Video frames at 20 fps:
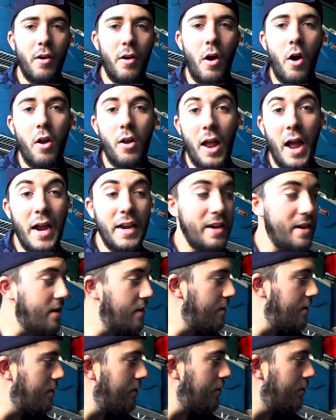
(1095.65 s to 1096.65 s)
all I need
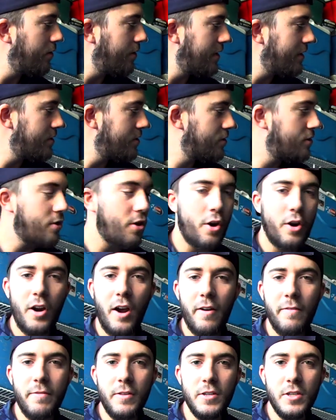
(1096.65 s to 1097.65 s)
to do is turn
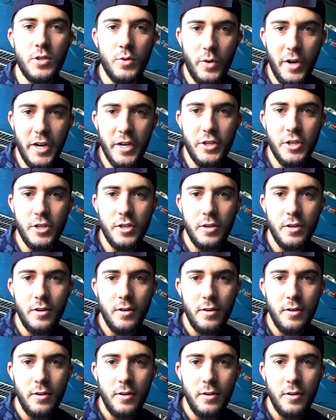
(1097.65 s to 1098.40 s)
off the switch,